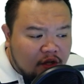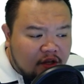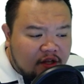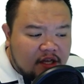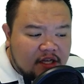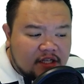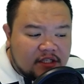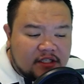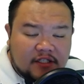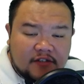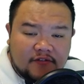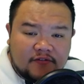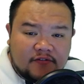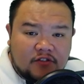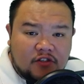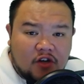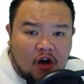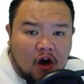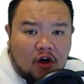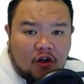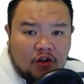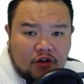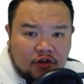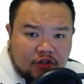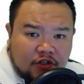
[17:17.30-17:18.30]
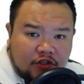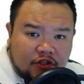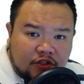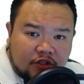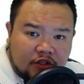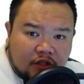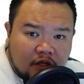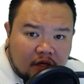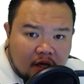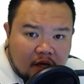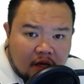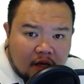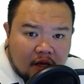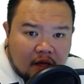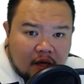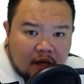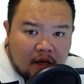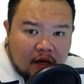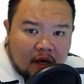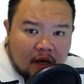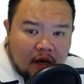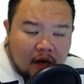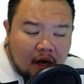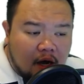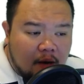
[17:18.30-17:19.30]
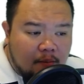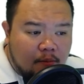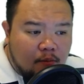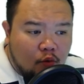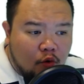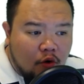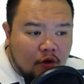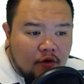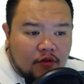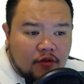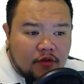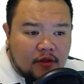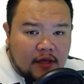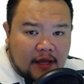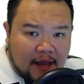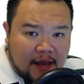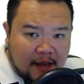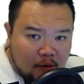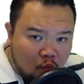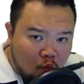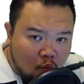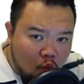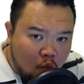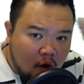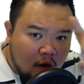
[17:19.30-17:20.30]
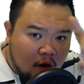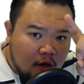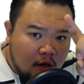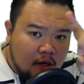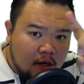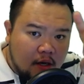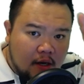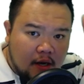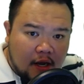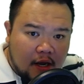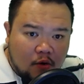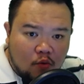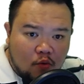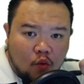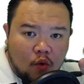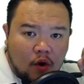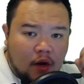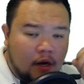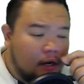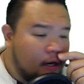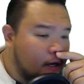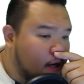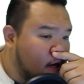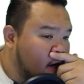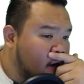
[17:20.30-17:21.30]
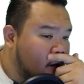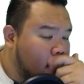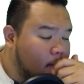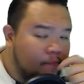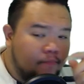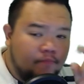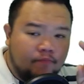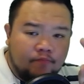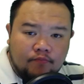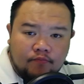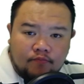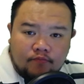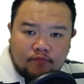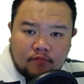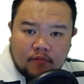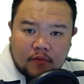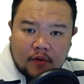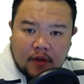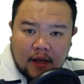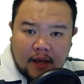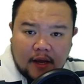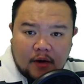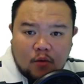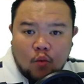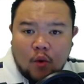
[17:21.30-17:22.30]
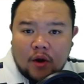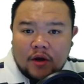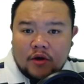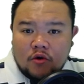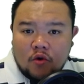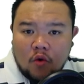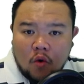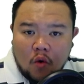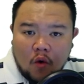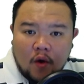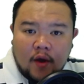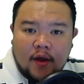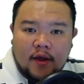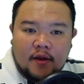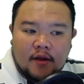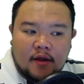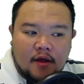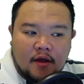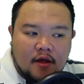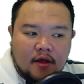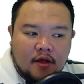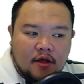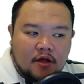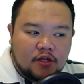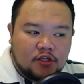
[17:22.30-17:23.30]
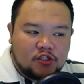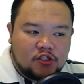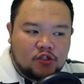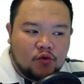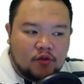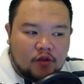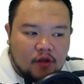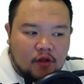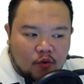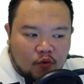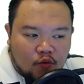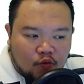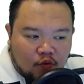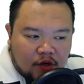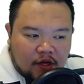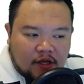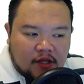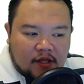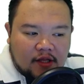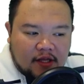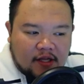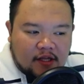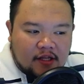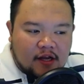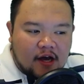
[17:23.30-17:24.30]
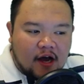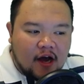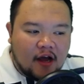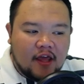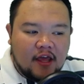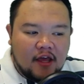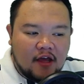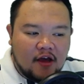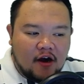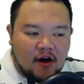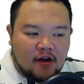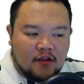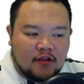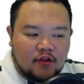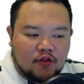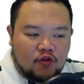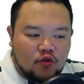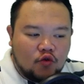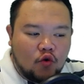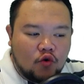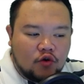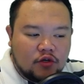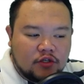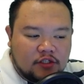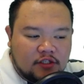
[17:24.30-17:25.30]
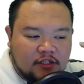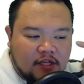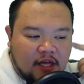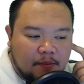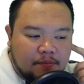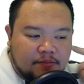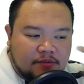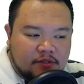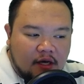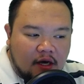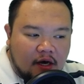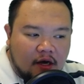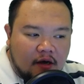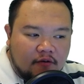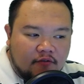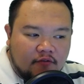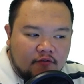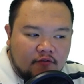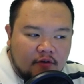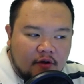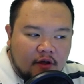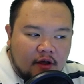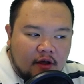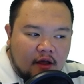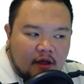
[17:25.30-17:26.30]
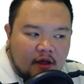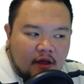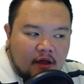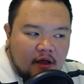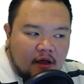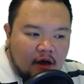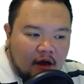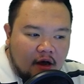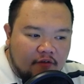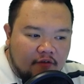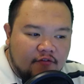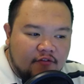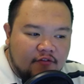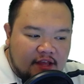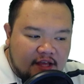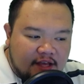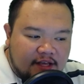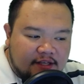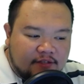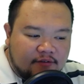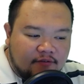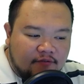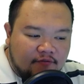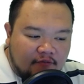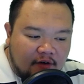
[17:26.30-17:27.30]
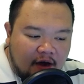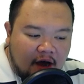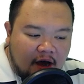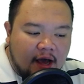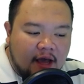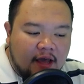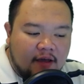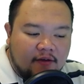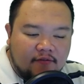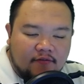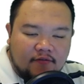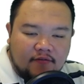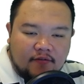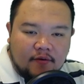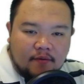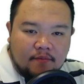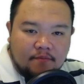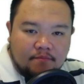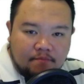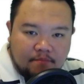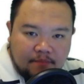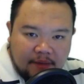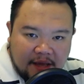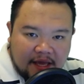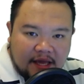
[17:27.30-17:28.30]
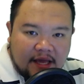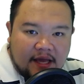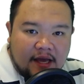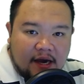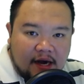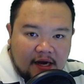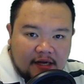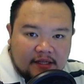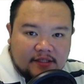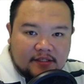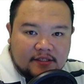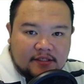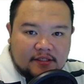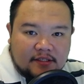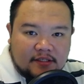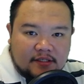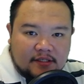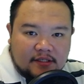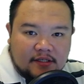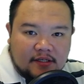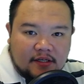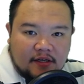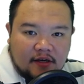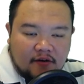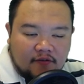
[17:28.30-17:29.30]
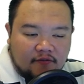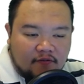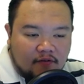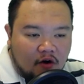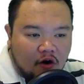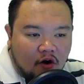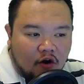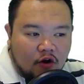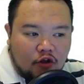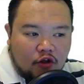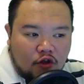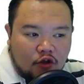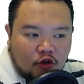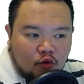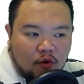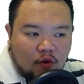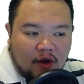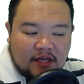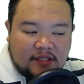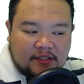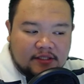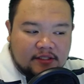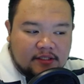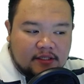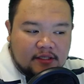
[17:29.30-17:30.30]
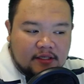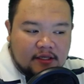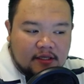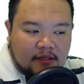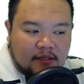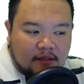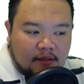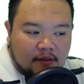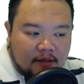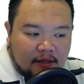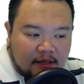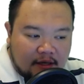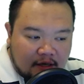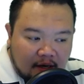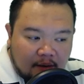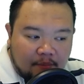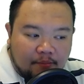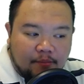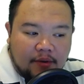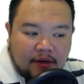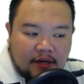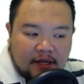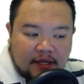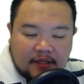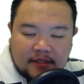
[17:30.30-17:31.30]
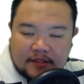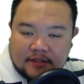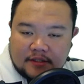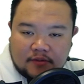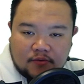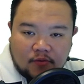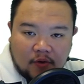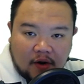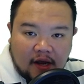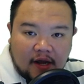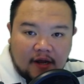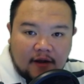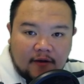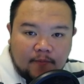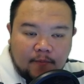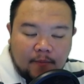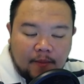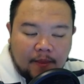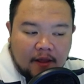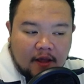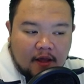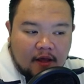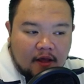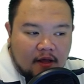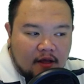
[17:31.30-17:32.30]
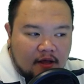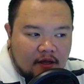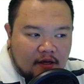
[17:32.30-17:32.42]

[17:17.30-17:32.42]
trillions of dollars um, worth in one in one um, in one coin so they're really knocking on the doorsteps of of these five big guns of our us companies right